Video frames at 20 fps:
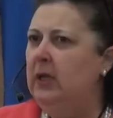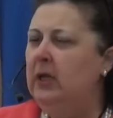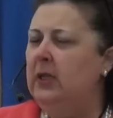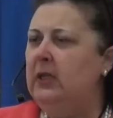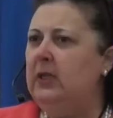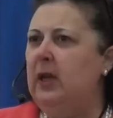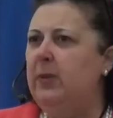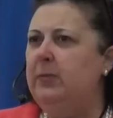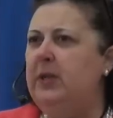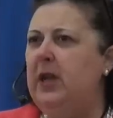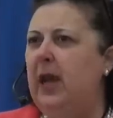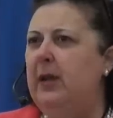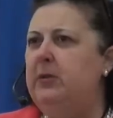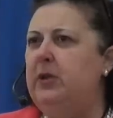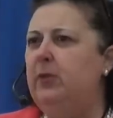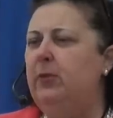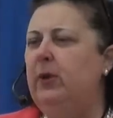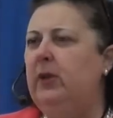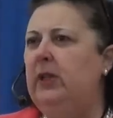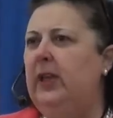Sometimes
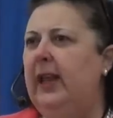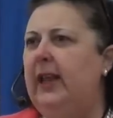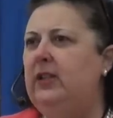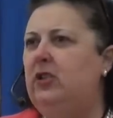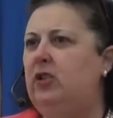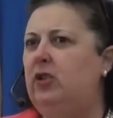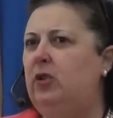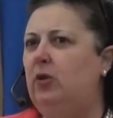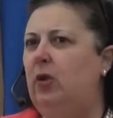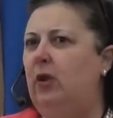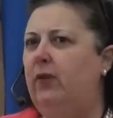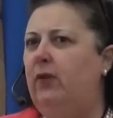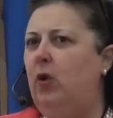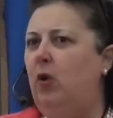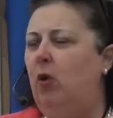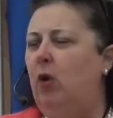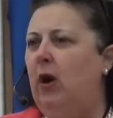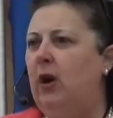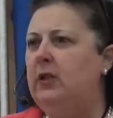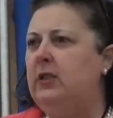it relates to, of
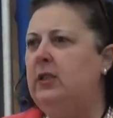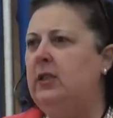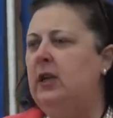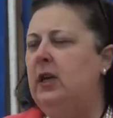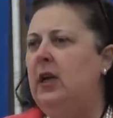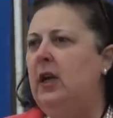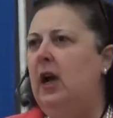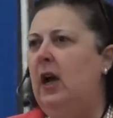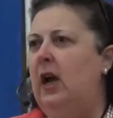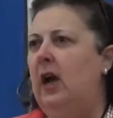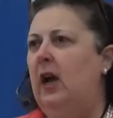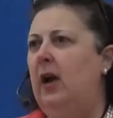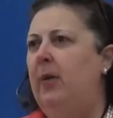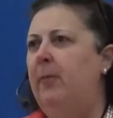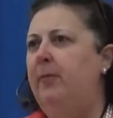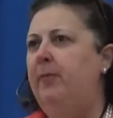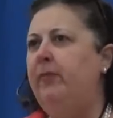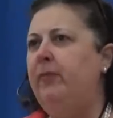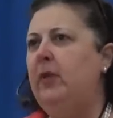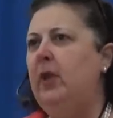course,
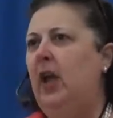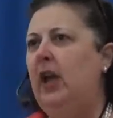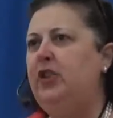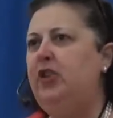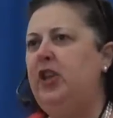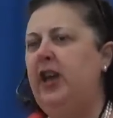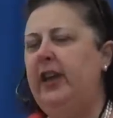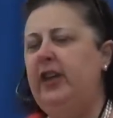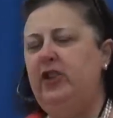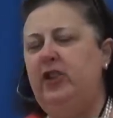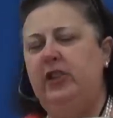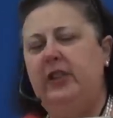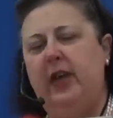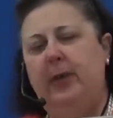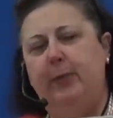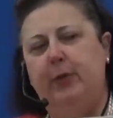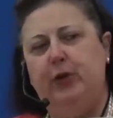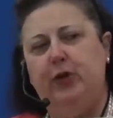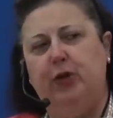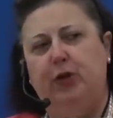um, a change in
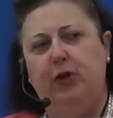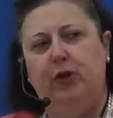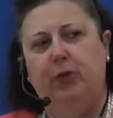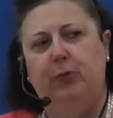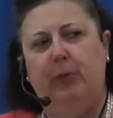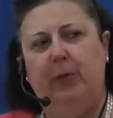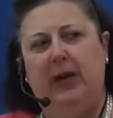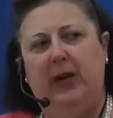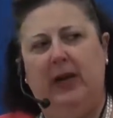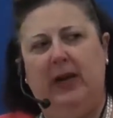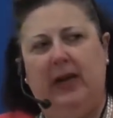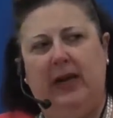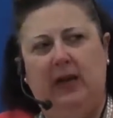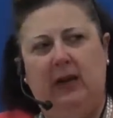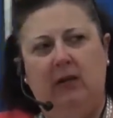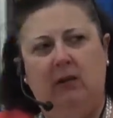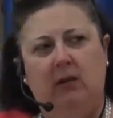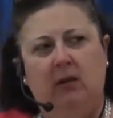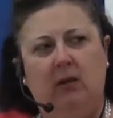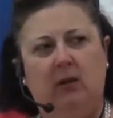temperature and humidity,
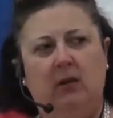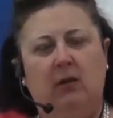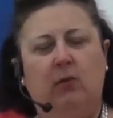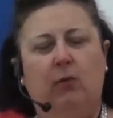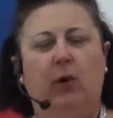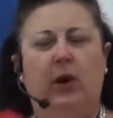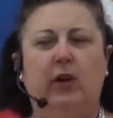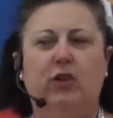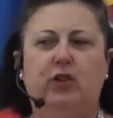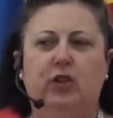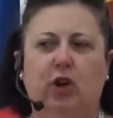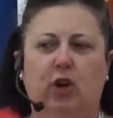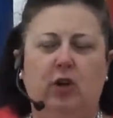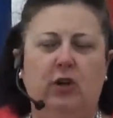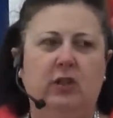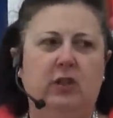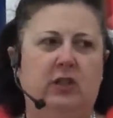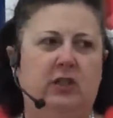where dirt and